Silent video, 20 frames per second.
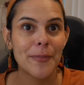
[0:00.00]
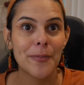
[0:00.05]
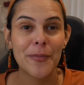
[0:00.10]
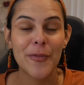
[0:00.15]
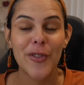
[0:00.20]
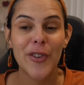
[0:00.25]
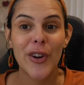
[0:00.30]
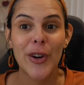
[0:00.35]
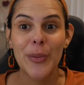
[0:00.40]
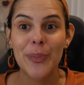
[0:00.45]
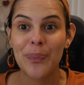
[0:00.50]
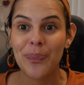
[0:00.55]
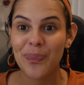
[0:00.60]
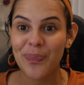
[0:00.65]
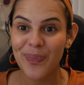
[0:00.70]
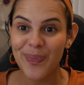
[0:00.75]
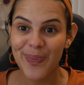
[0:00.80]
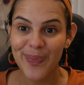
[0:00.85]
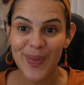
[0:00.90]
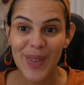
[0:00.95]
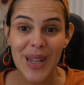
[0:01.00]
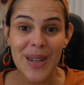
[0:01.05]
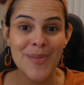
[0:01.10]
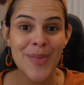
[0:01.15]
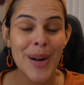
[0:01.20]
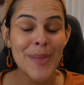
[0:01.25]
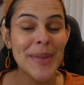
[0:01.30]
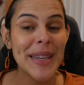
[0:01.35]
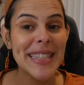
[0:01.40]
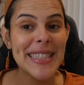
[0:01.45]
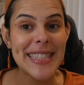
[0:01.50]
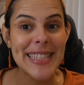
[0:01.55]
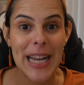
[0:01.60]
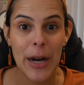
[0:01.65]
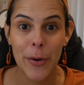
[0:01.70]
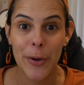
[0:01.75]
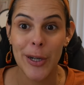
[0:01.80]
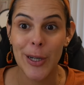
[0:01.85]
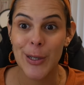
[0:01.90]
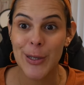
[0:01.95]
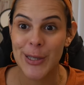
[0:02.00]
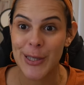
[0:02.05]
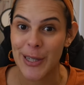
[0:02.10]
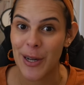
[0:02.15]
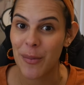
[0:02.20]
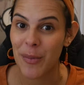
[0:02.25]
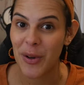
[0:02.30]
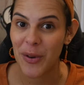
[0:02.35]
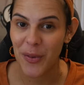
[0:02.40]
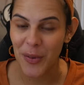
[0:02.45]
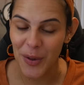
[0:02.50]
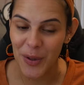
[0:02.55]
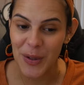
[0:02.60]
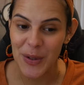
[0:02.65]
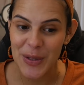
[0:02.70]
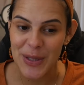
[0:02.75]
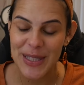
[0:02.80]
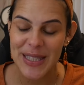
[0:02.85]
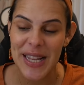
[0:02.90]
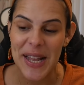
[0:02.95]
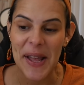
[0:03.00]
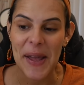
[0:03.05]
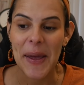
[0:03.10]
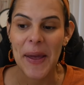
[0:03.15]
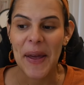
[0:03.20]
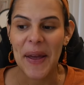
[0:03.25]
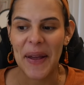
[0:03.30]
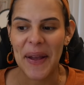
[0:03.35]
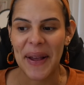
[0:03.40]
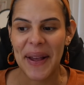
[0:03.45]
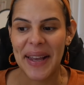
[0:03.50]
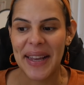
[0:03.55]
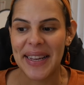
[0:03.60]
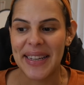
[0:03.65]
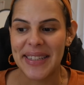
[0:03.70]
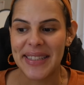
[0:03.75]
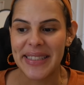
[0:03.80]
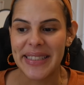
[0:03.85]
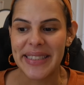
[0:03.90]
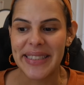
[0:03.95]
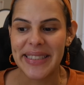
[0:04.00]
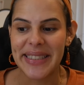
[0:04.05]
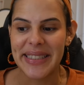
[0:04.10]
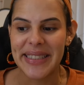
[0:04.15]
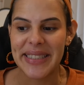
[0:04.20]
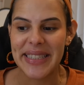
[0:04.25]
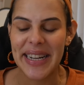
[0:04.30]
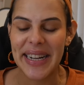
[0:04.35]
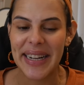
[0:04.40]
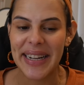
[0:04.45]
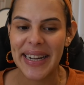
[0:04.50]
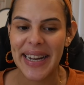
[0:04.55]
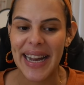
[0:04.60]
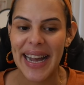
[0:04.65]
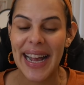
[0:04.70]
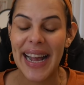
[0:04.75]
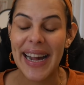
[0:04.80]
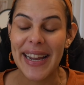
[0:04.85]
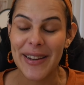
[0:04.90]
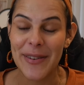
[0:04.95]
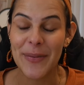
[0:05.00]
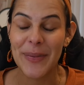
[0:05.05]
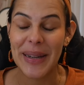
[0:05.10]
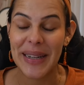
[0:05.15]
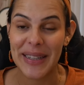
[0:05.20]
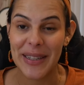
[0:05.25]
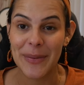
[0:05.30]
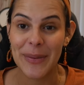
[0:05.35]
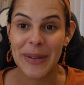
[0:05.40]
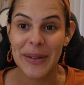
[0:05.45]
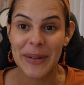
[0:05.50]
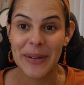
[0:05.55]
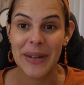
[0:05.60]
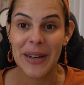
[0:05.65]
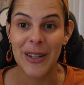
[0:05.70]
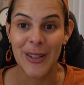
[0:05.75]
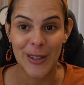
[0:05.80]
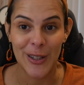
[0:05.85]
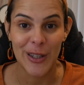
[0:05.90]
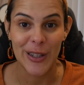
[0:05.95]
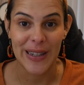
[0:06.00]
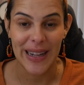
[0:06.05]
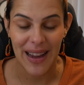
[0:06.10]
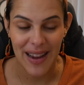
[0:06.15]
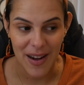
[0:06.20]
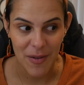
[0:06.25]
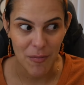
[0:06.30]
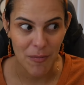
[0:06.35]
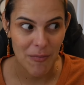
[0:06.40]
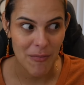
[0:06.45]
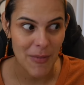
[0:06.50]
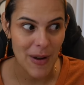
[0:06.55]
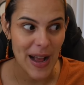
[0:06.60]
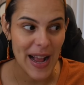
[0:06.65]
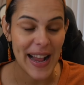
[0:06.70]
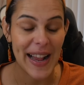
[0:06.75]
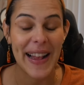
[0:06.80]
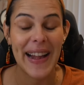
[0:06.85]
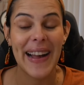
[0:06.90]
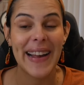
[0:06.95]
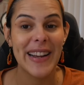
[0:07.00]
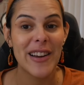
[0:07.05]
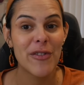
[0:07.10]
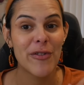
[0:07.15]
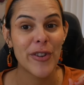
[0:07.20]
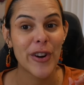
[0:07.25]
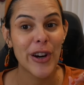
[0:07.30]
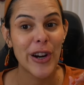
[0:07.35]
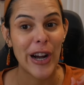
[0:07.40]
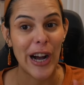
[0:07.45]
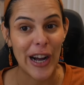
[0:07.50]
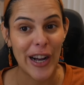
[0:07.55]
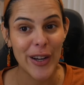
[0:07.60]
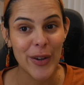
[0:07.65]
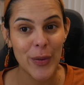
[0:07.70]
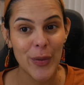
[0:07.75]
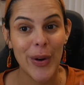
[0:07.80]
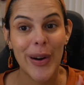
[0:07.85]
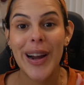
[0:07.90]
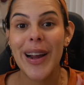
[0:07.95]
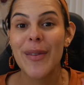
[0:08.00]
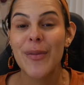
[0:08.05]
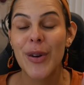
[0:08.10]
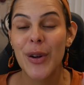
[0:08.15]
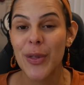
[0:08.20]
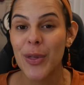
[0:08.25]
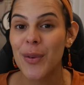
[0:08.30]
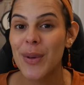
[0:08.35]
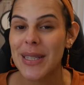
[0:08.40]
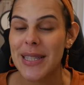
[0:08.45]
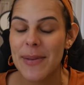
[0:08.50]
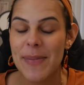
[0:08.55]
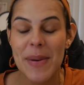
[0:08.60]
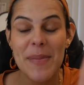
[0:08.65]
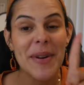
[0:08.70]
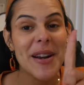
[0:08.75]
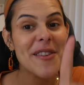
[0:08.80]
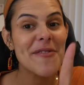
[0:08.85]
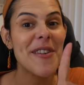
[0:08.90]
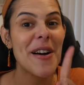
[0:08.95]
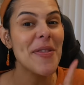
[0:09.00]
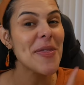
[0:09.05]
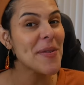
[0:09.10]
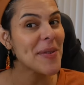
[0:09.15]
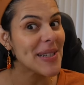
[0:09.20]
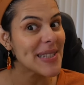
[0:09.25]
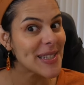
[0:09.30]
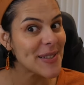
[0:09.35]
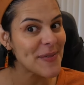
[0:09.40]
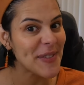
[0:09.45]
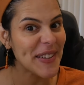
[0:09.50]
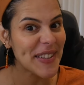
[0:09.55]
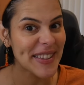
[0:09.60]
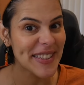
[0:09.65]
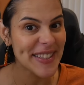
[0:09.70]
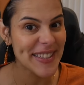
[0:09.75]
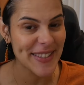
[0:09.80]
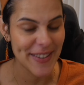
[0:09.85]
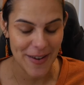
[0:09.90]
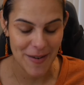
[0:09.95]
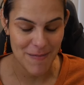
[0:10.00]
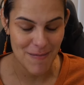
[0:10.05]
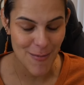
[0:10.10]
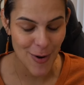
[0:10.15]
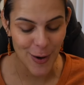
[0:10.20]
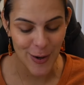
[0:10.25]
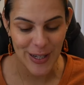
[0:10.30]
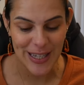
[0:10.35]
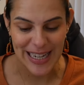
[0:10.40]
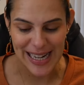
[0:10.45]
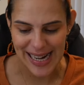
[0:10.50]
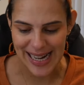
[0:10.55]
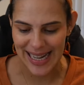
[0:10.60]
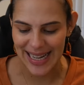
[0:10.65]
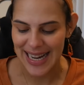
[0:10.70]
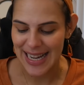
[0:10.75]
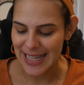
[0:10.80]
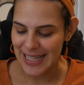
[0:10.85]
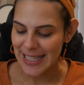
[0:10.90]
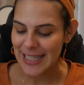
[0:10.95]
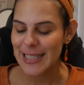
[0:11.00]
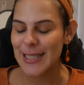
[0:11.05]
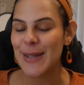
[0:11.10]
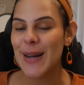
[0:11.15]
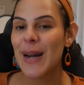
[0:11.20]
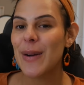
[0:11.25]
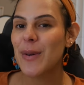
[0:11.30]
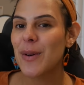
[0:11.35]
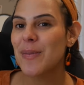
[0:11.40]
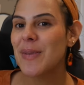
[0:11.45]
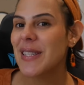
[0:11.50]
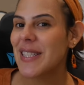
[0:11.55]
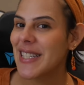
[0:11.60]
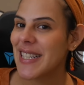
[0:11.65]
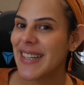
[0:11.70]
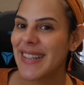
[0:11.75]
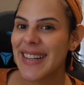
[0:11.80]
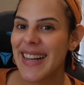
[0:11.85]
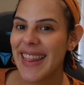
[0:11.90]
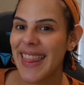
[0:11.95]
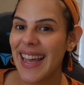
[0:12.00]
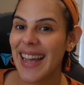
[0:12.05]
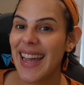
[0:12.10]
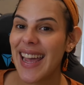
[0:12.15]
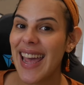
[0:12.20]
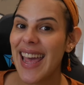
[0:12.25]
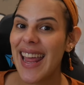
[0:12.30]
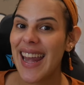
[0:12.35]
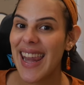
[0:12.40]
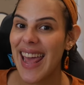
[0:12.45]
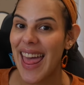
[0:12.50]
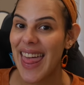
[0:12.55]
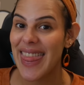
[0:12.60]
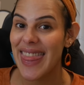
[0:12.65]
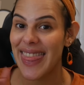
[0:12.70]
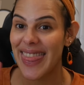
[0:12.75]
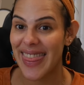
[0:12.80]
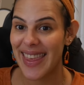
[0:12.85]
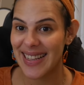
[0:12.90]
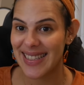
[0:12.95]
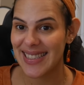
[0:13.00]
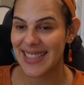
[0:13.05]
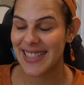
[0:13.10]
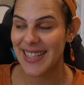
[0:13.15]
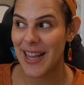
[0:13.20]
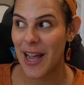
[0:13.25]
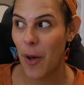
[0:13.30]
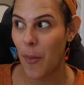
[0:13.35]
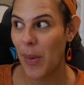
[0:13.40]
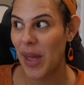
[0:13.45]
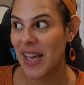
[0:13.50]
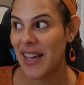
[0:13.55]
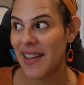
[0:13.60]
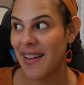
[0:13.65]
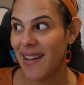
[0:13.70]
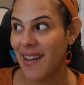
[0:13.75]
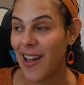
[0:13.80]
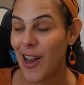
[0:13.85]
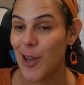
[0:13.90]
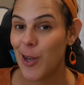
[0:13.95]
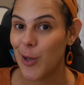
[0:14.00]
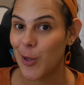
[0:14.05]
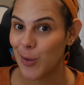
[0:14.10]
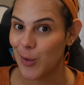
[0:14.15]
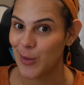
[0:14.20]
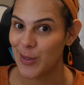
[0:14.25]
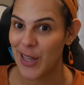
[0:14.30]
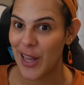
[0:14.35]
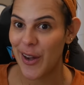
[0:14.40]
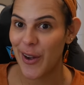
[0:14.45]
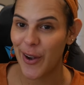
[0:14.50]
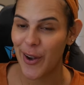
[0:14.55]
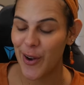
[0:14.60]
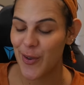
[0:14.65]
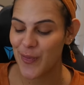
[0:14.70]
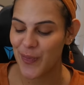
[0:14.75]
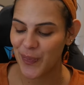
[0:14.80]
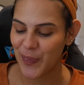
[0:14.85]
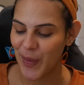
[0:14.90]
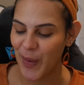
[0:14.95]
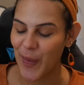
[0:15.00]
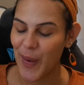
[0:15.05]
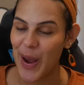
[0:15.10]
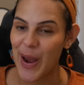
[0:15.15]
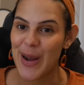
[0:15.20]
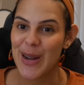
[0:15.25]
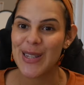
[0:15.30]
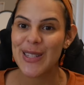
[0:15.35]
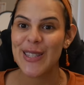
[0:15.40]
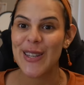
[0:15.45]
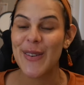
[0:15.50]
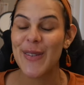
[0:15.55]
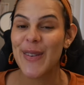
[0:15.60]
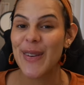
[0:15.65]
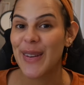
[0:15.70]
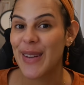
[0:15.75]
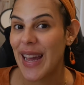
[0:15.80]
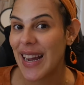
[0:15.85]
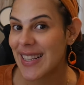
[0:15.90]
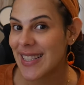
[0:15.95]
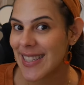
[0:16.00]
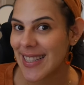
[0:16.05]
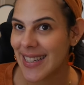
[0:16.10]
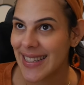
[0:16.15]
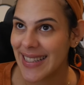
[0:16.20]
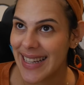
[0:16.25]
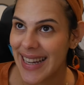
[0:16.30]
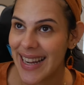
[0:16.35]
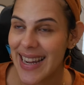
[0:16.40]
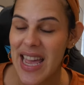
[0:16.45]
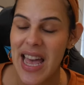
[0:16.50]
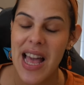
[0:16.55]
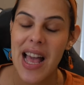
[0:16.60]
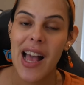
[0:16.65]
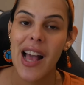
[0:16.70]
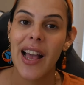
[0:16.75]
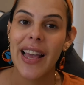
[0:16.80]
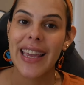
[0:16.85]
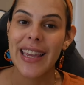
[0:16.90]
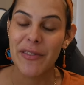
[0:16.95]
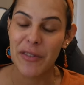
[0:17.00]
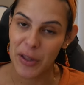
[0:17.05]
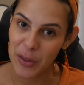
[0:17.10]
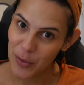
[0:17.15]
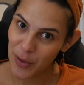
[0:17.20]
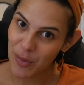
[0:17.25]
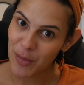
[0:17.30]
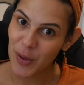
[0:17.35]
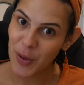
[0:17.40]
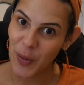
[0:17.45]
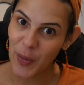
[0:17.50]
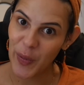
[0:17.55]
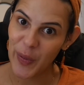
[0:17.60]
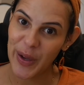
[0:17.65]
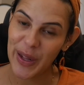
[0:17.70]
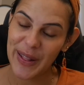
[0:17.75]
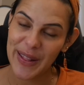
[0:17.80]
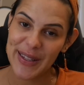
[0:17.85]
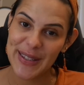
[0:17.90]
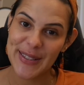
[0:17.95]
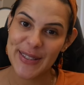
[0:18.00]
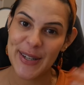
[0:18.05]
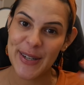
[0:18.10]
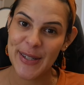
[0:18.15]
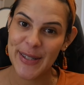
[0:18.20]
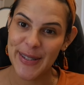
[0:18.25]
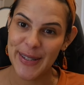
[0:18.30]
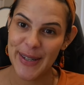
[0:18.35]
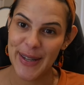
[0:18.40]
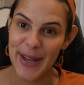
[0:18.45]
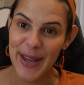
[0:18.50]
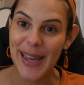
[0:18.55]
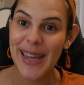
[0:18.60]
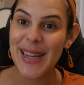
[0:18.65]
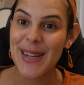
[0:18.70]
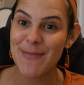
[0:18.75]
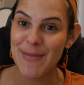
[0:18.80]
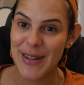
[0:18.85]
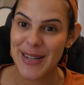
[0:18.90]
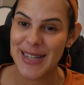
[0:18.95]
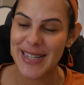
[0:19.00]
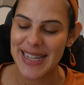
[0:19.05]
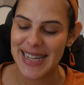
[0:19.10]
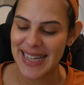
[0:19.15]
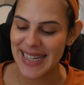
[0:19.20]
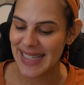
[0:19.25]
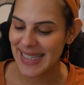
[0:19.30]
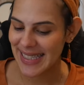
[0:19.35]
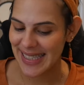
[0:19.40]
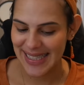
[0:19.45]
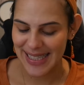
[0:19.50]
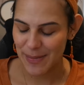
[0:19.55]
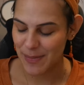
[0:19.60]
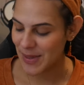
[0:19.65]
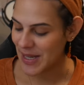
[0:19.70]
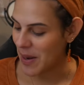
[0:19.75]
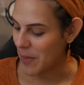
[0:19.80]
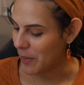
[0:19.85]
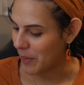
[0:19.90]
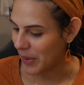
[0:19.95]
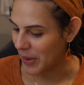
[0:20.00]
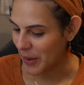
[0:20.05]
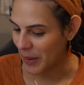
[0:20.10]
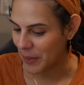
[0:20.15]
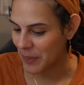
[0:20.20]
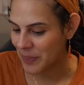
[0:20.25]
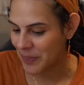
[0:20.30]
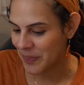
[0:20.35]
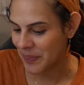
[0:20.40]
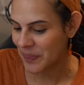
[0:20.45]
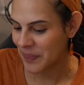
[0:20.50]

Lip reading: for pumpkin sourdough cinnamon rolls, and I hadn't made them in a long time. I kind of forgot where I wrote the recipe, but I found the recipe this morning, so I will be sharing that in this coming newsletter, okay? So next Sunday, even though I'm recording this on a Monday, September,